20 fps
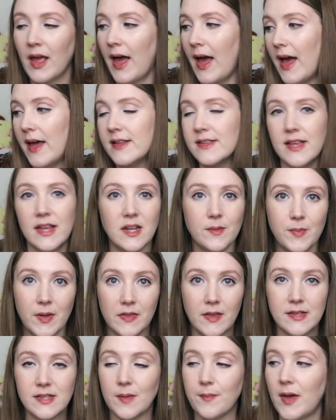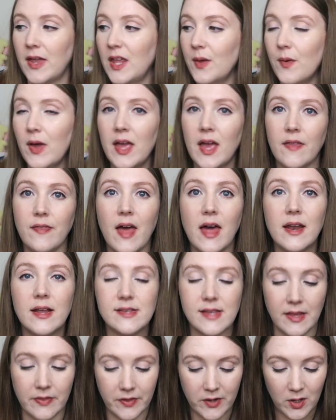I decided to pick these up anyway, and that
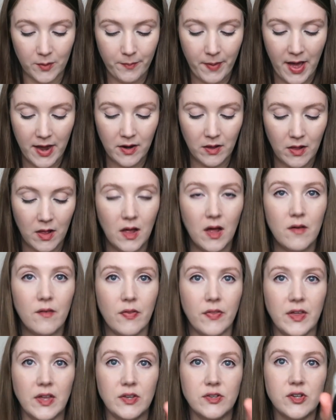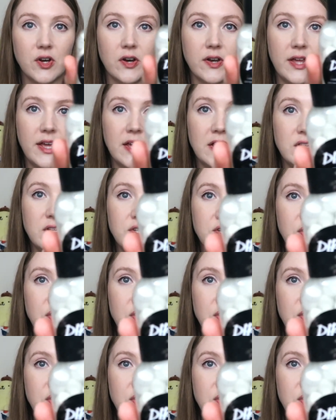is a little bottle of the Dirty